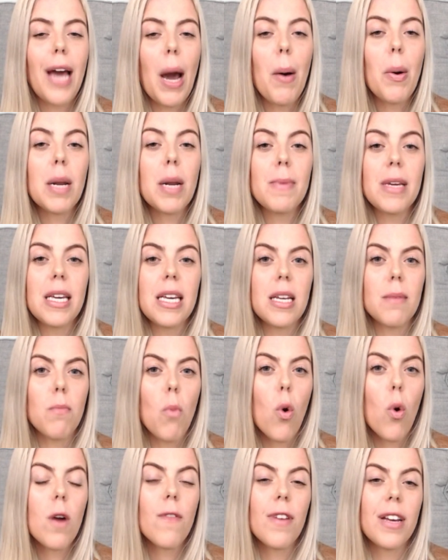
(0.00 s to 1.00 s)
I want to be in
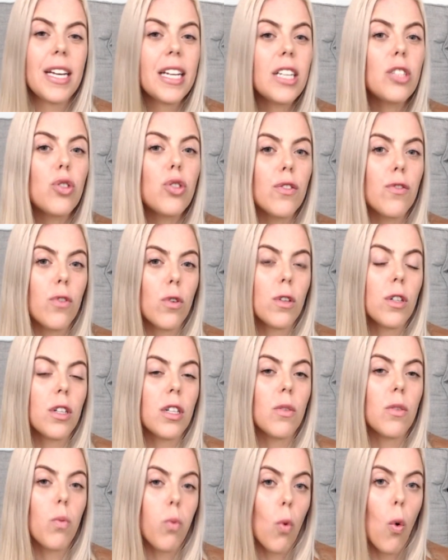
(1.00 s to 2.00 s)
more of an
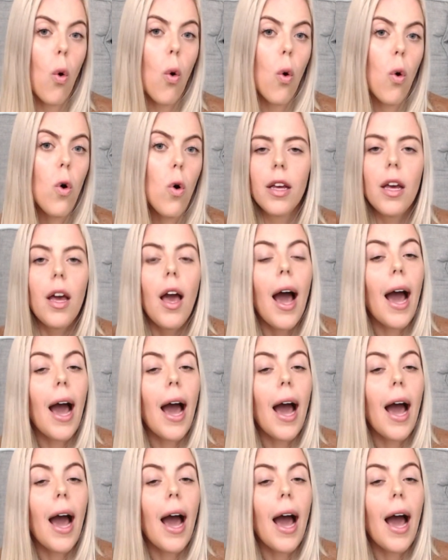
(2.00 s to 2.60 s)
introverted role.